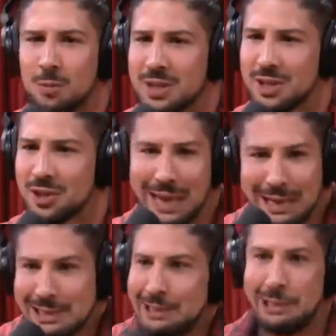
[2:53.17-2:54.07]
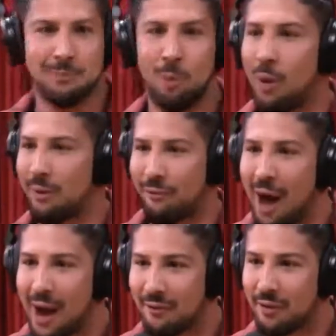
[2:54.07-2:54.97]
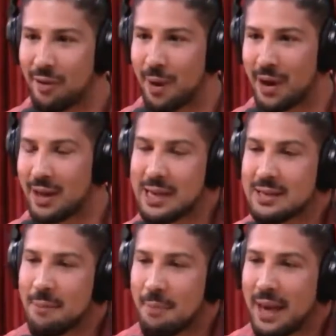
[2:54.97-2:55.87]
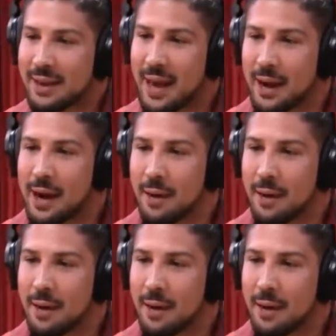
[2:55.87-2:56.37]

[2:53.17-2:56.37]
wasn't just like 6.5, everybody. Like, he's not making that up.